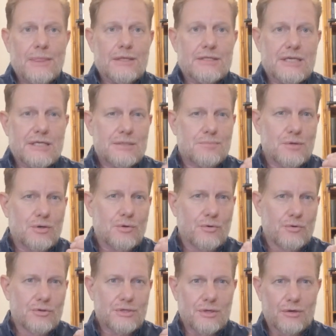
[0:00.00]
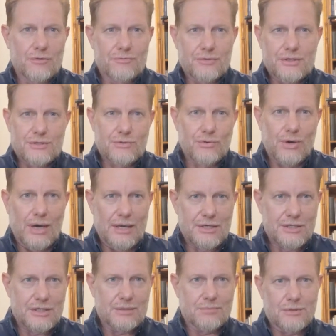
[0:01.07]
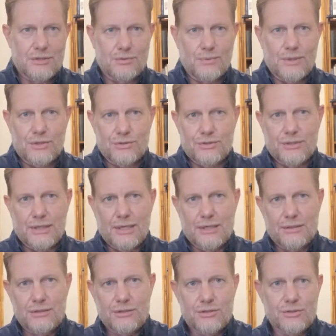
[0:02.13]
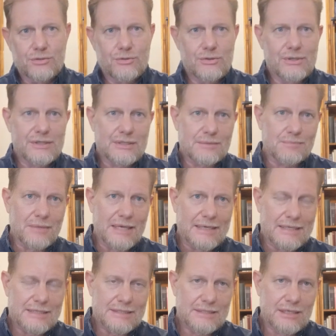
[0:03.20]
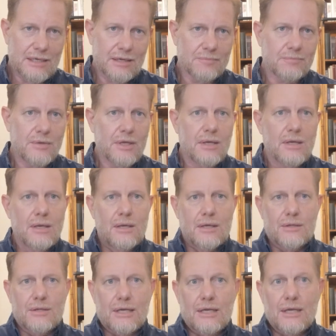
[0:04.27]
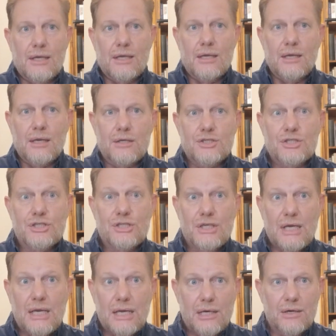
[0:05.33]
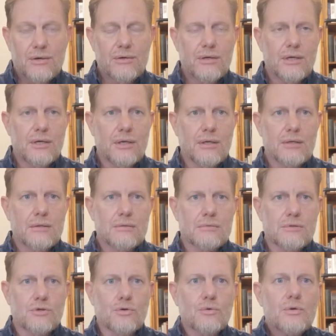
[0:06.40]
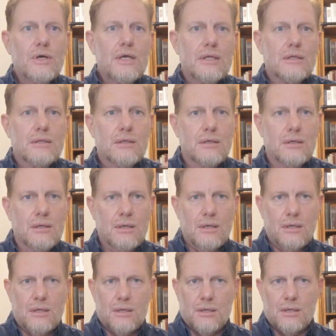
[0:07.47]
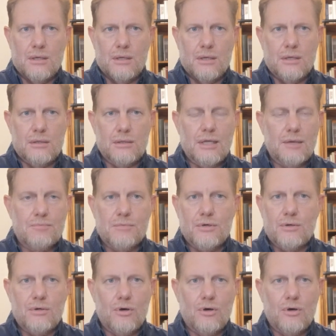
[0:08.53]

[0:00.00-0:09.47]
just because of this relation between Christianity, Judaism, and Islam, they share a great number